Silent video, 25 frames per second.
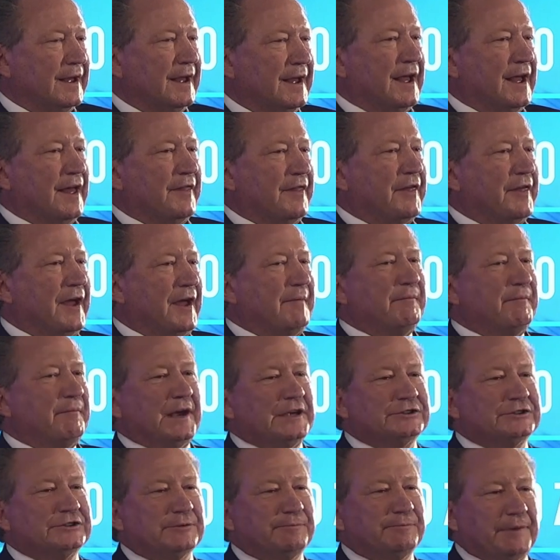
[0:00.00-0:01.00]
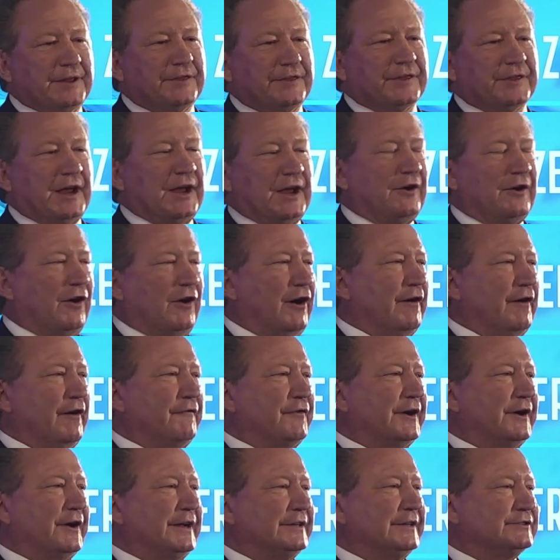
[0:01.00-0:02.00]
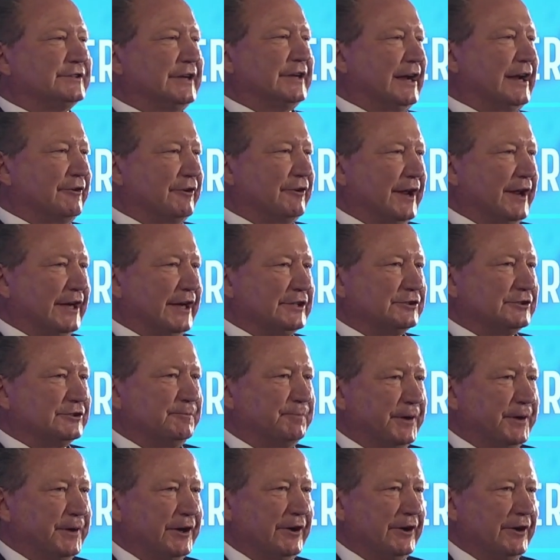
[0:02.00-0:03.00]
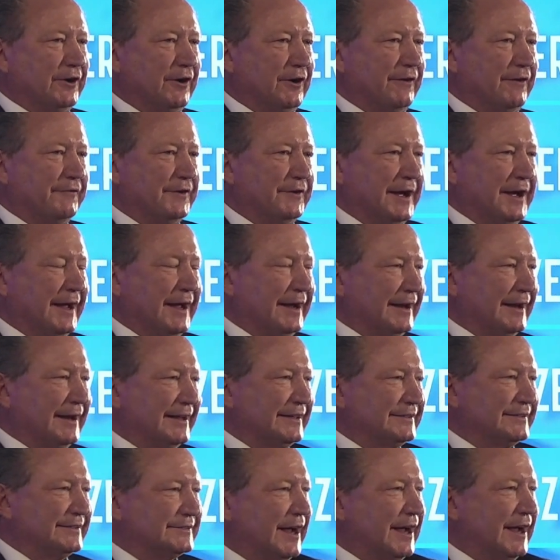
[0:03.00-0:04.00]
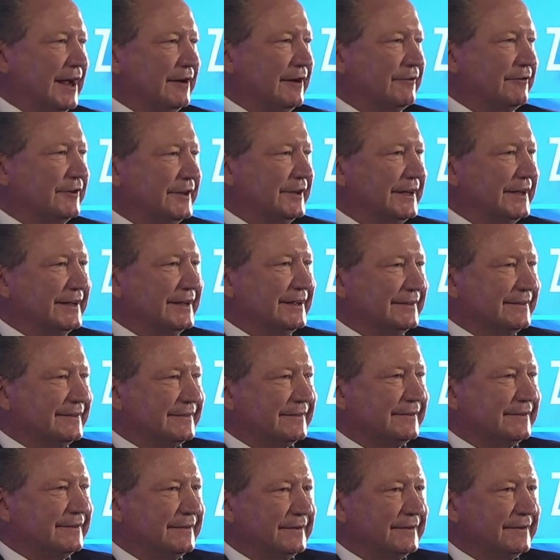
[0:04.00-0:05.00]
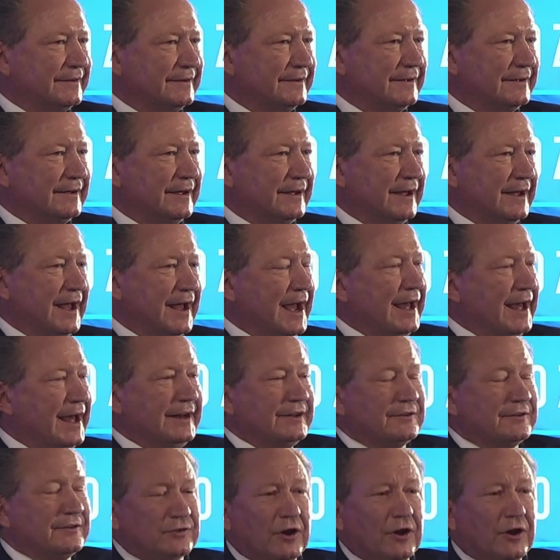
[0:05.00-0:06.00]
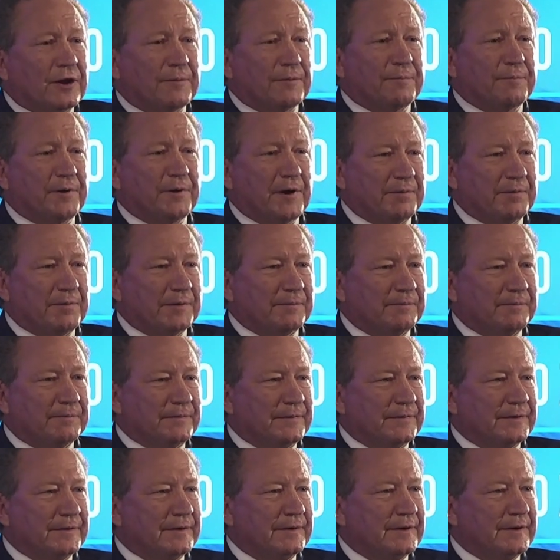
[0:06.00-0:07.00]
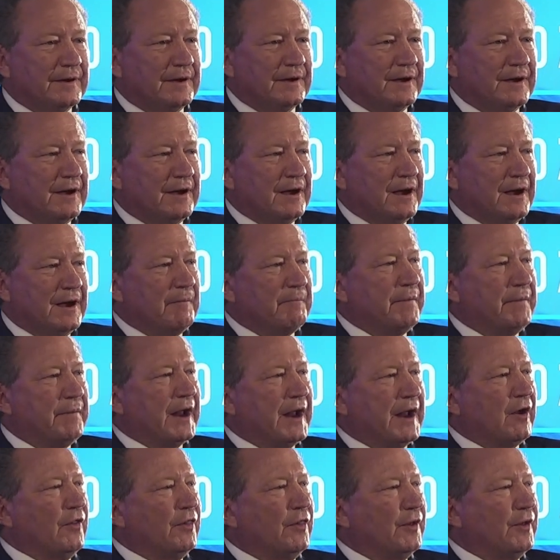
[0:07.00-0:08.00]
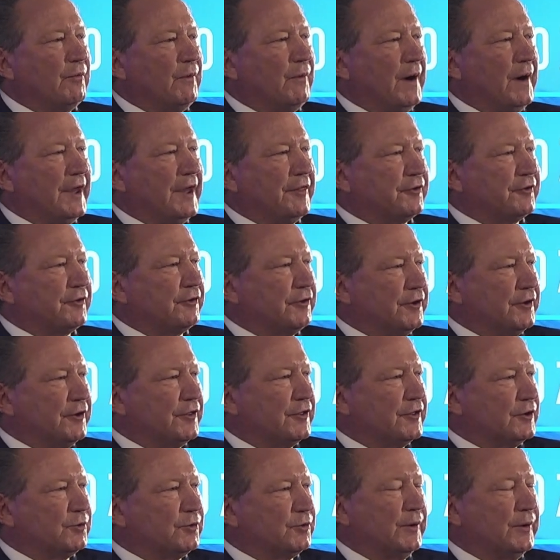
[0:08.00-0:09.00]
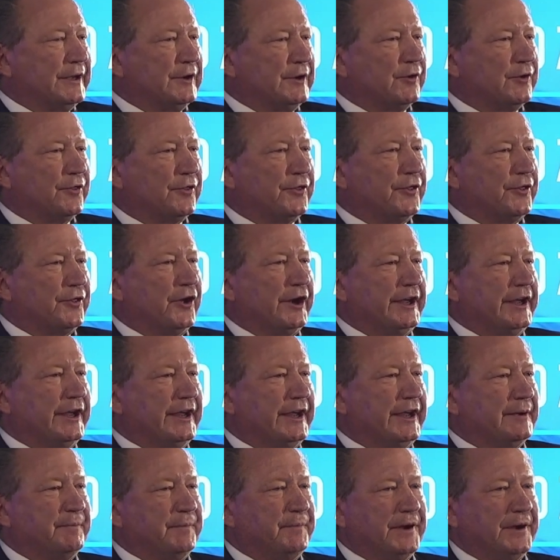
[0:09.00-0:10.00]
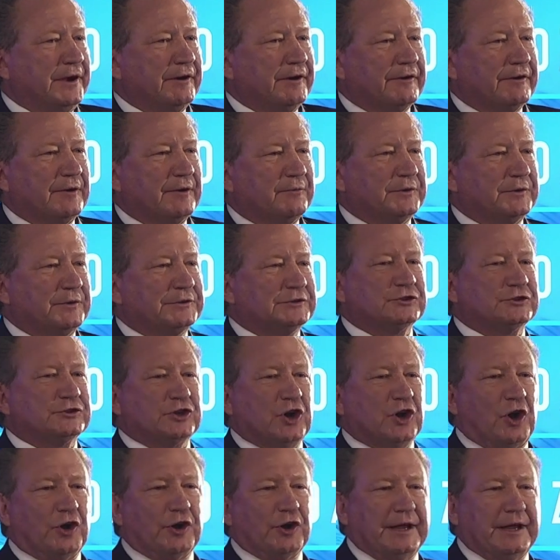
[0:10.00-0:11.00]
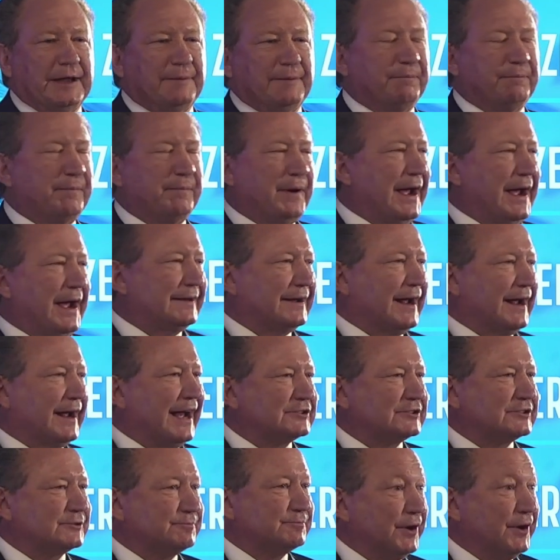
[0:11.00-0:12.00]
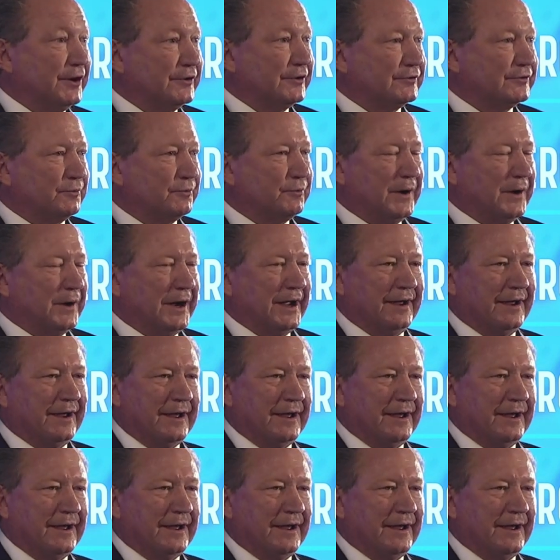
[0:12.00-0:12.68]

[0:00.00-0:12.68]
They measured methane over its degradation period of at least 100 years, and it's not a problem. But on the way through the 20 or 30 year period, which is going to impact us most, where